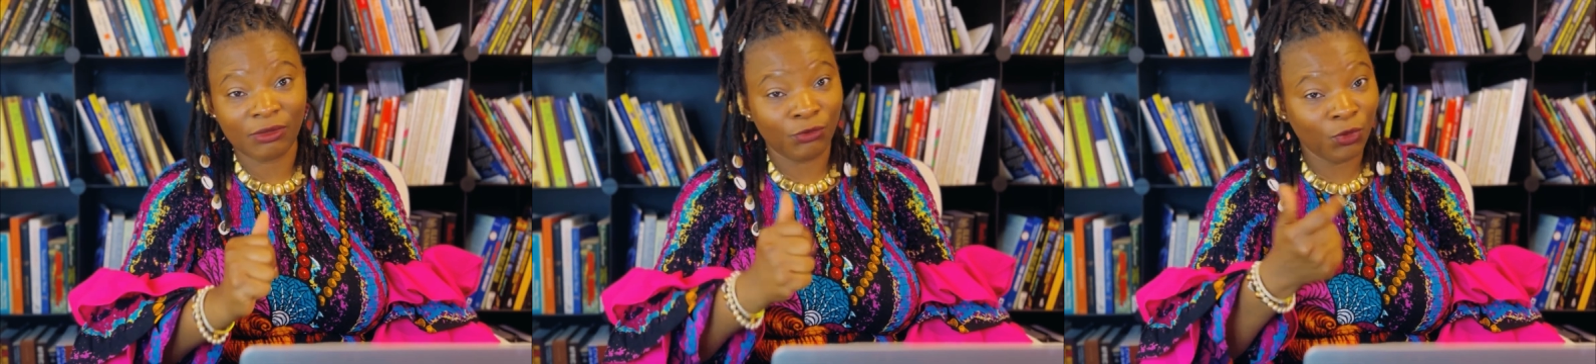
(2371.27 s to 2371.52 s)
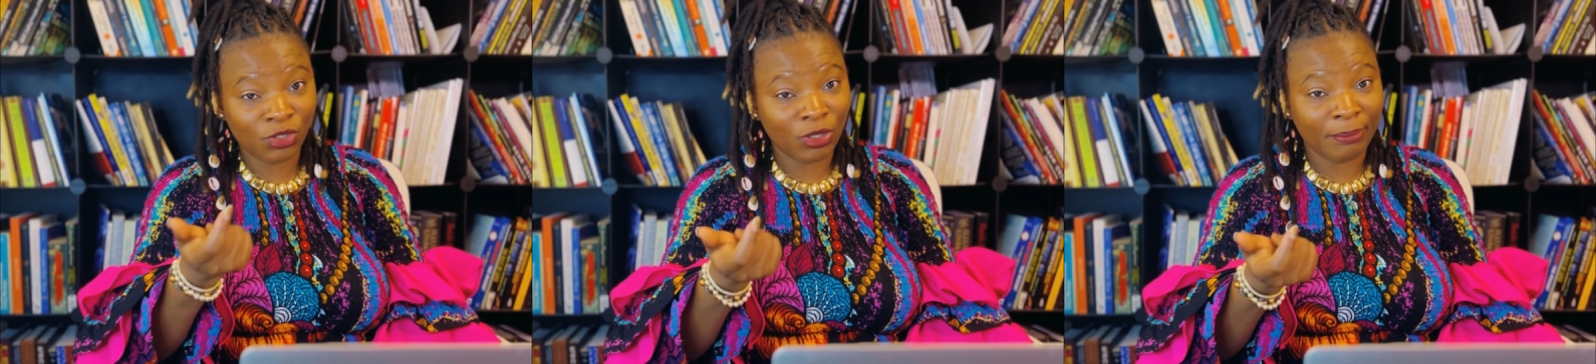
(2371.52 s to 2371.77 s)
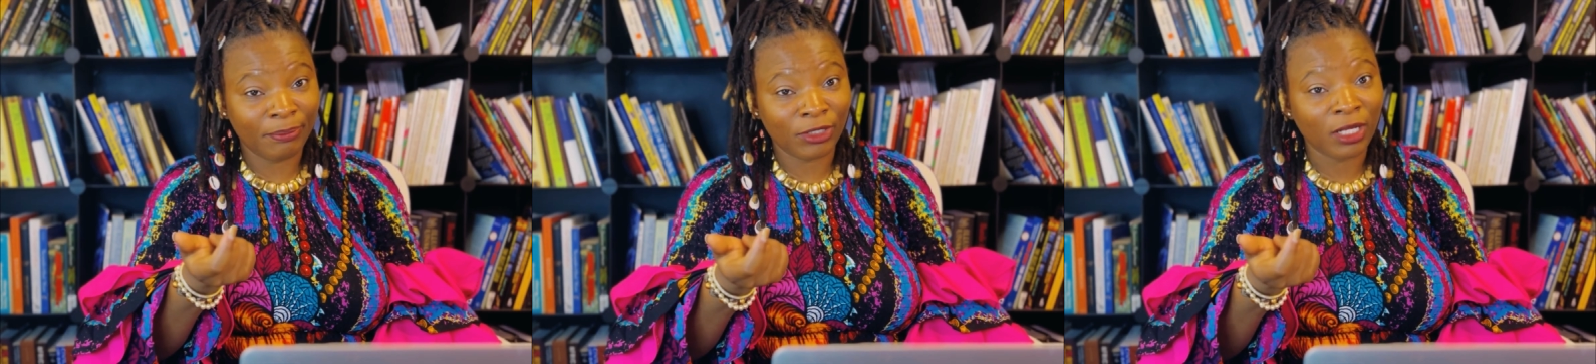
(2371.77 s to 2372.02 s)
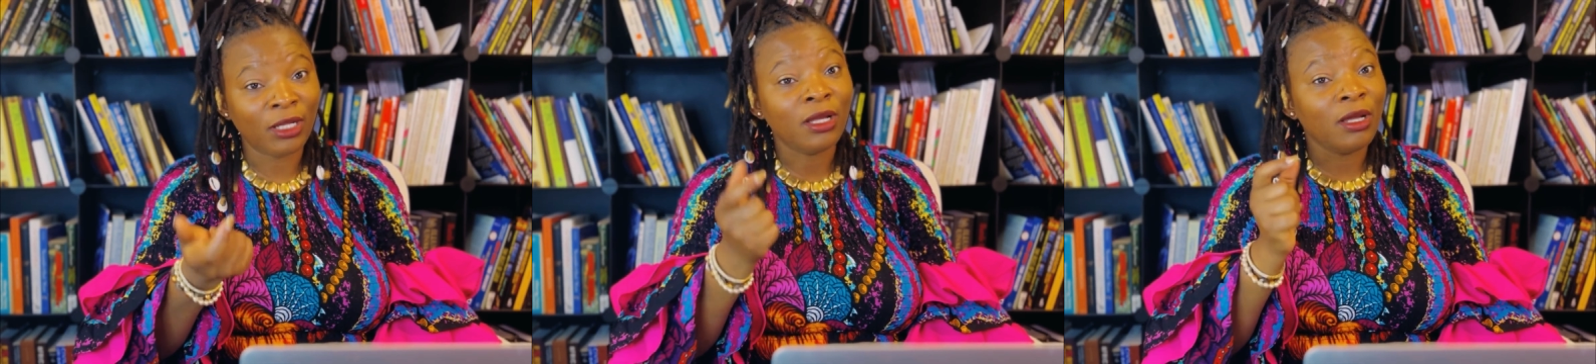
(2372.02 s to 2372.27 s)
If you want to
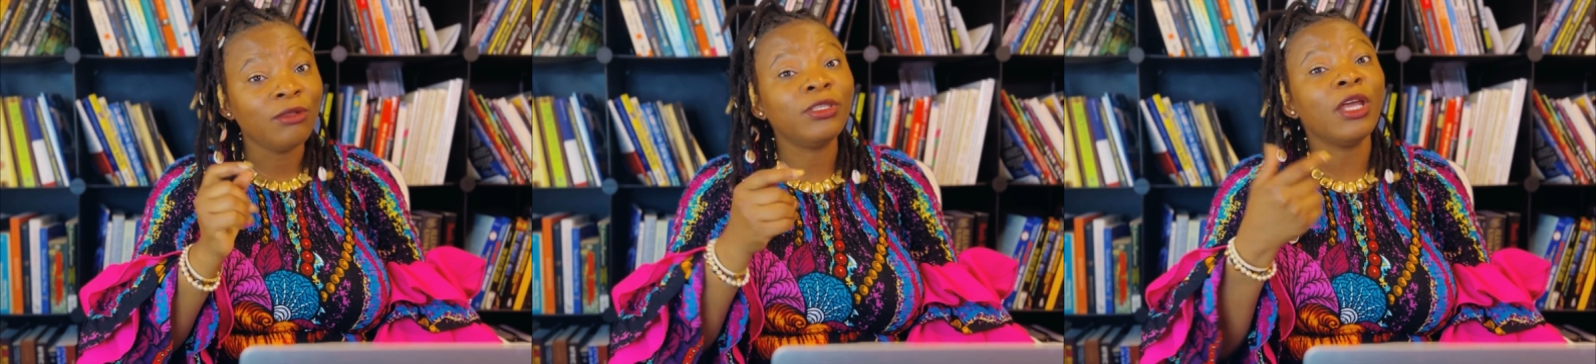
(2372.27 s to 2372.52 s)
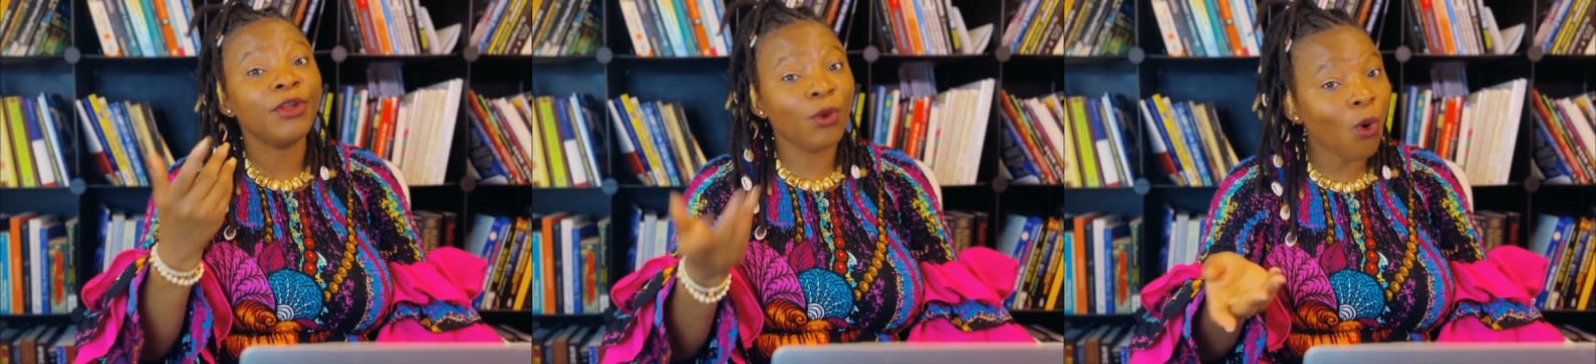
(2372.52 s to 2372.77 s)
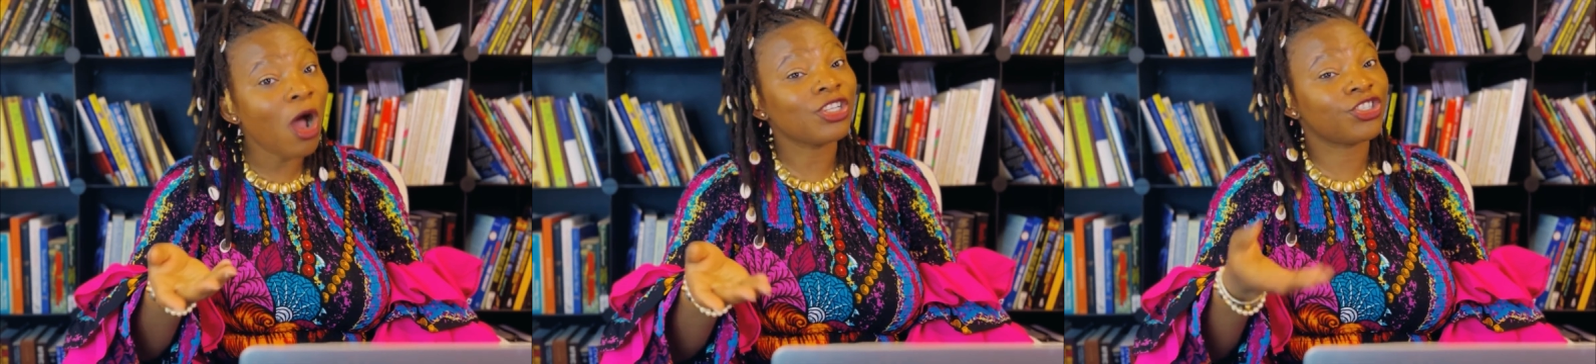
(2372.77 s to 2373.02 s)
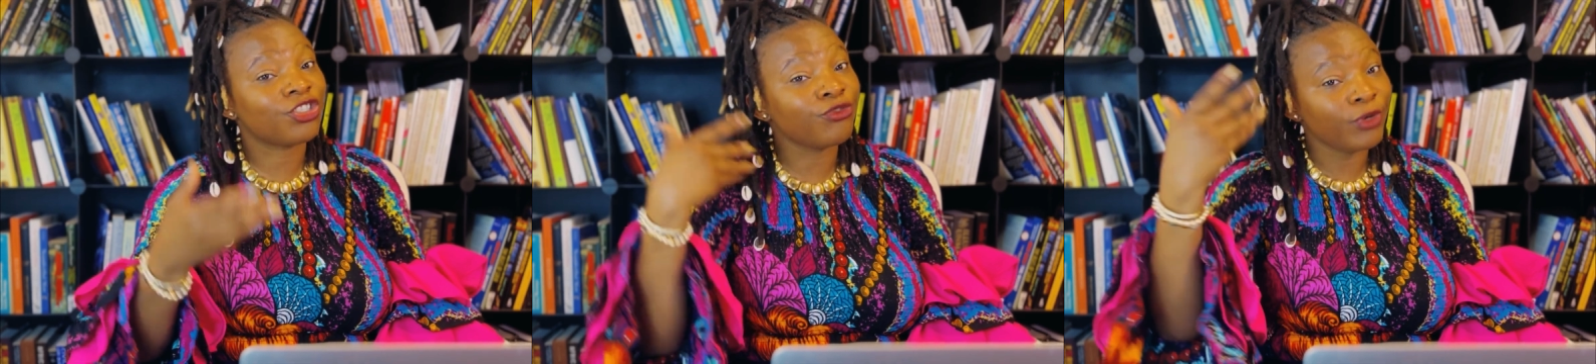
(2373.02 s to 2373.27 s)
the
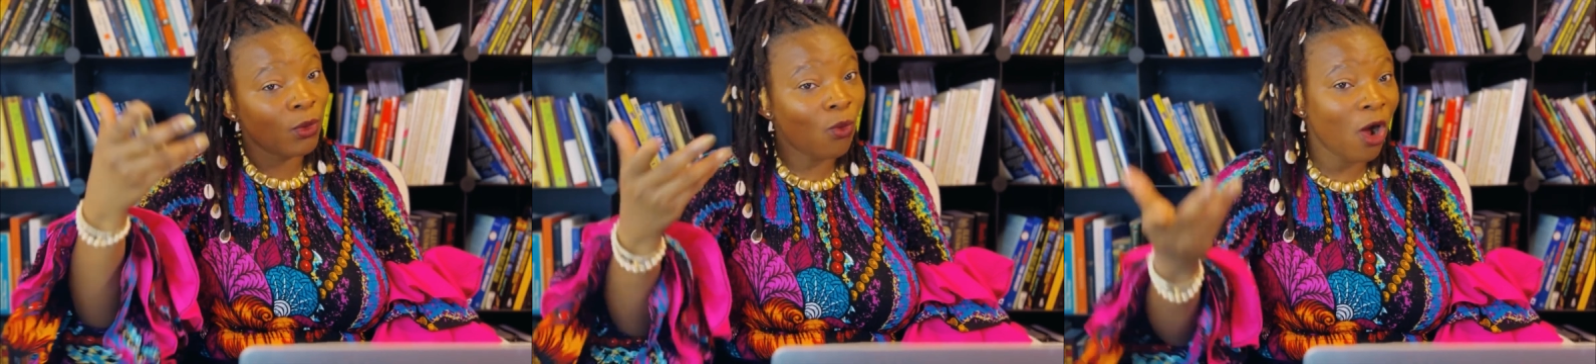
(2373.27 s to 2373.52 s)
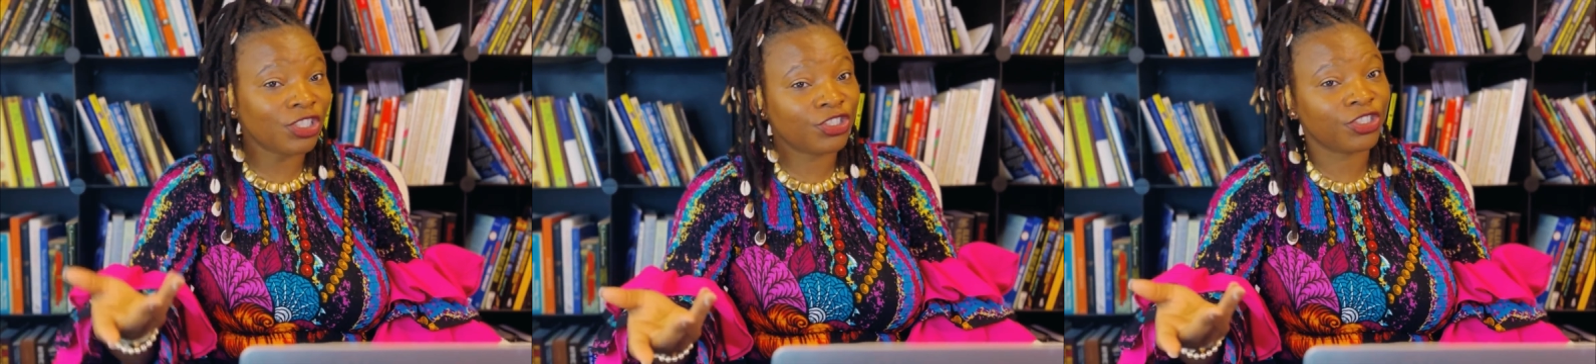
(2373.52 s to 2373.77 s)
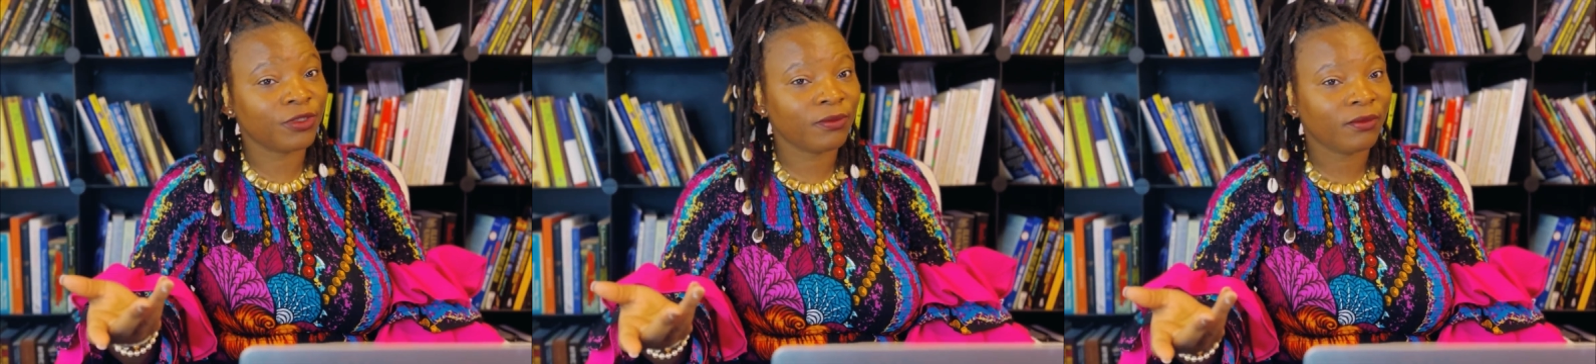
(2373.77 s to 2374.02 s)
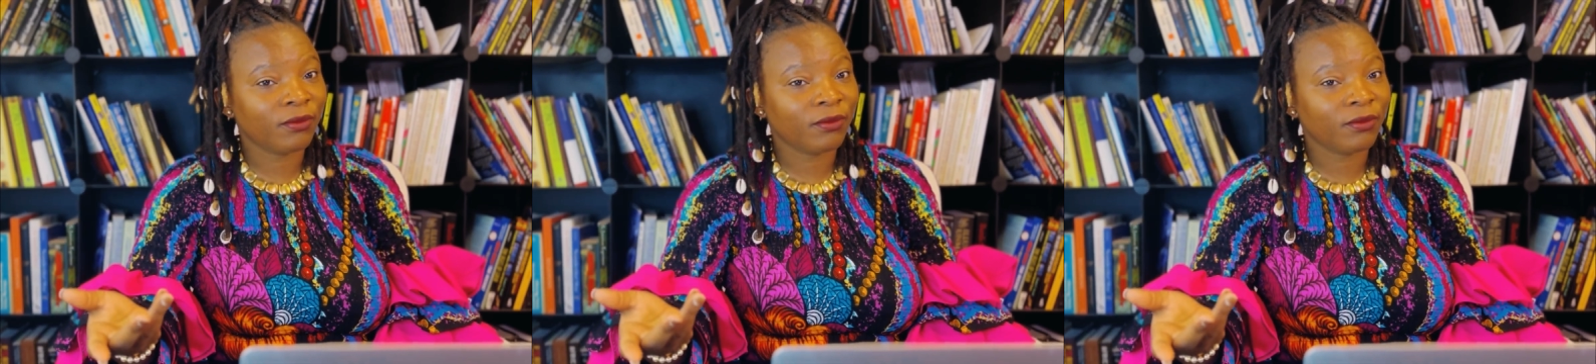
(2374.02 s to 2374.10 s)
rewatch,